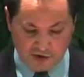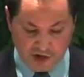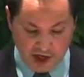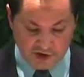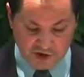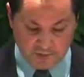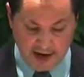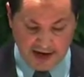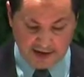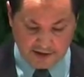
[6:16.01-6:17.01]
judged
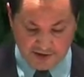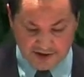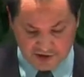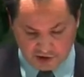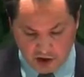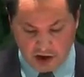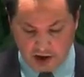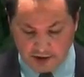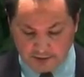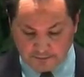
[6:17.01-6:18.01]
by this
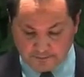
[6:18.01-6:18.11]
law.